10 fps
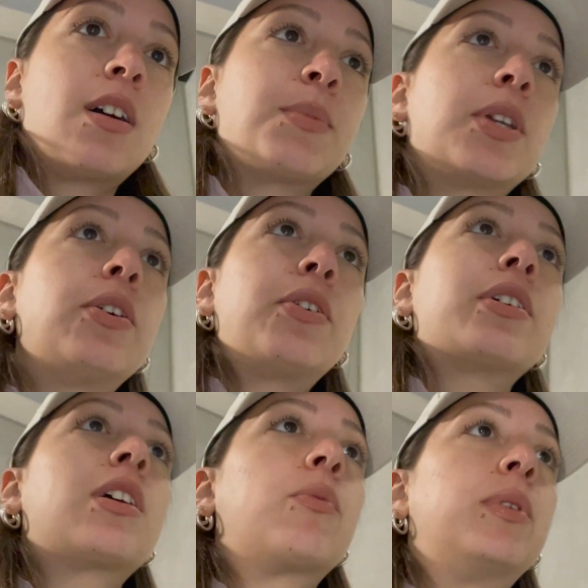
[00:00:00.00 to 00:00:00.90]
I'm
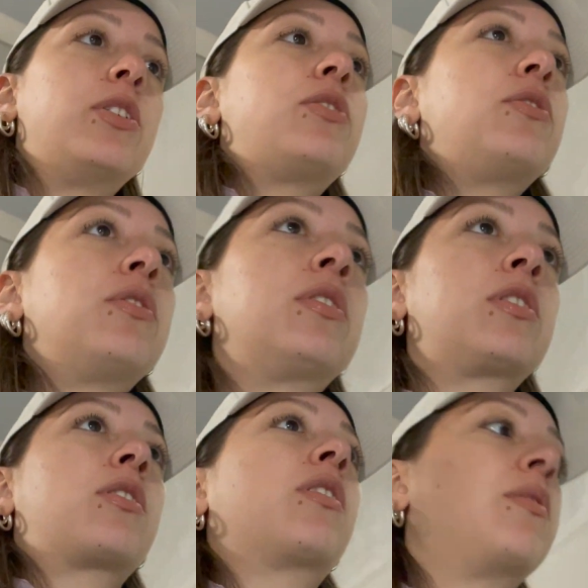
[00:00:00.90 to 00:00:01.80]
curious how many students
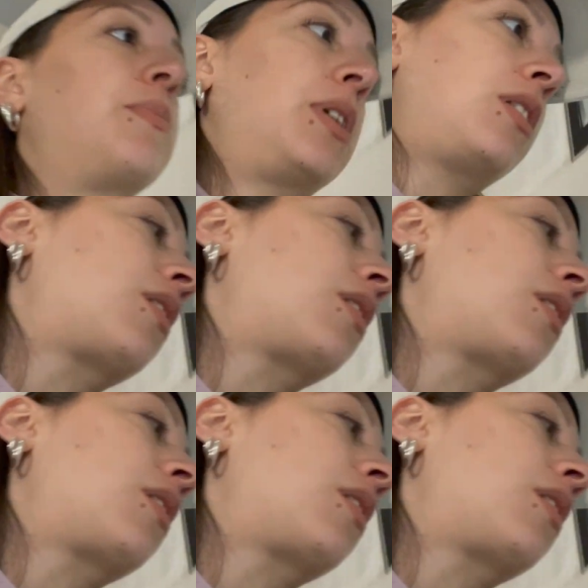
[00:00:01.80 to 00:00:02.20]
are gonna be in